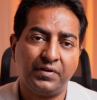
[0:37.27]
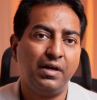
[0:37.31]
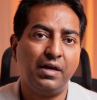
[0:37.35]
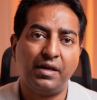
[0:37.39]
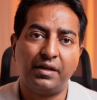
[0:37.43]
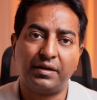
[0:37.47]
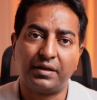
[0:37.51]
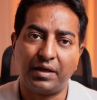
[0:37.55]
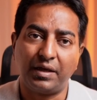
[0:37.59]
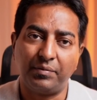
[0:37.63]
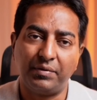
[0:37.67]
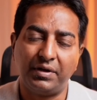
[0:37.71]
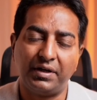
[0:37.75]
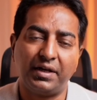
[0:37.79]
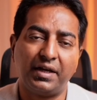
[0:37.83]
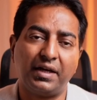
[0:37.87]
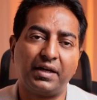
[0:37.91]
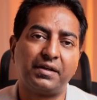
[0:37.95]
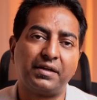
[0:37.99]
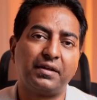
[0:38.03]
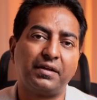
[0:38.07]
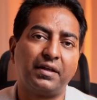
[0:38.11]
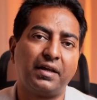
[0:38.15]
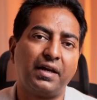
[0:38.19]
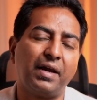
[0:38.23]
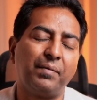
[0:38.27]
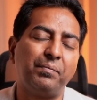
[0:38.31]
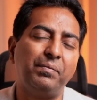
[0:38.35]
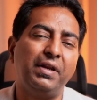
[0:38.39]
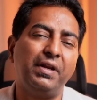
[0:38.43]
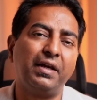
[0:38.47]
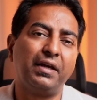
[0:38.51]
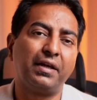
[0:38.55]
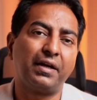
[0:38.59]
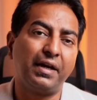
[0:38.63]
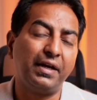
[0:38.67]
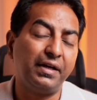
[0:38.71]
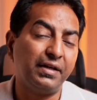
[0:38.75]
Cyber attacks are
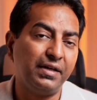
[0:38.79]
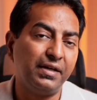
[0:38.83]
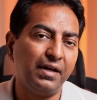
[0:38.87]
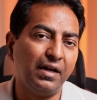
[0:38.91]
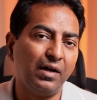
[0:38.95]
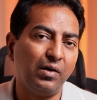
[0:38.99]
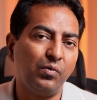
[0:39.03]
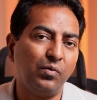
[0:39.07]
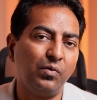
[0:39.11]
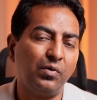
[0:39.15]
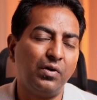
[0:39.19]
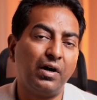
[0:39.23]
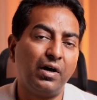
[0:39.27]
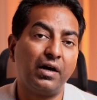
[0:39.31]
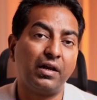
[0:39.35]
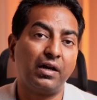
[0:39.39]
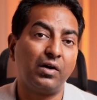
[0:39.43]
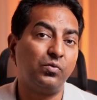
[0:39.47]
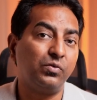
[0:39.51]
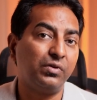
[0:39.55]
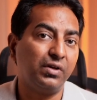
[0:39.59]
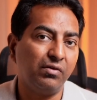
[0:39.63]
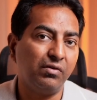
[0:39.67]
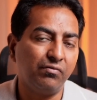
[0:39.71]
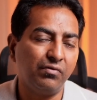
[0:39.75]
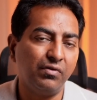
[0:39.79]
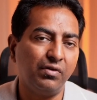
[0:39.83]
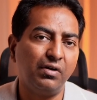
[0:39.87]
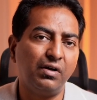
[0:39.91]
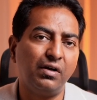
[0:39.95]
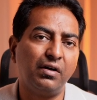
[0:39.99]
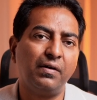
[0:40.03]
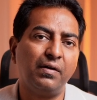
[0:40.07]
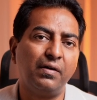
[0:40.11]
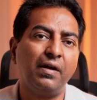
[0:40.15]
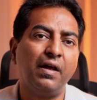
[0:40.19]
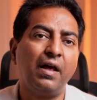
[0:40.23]
happening right now around the world.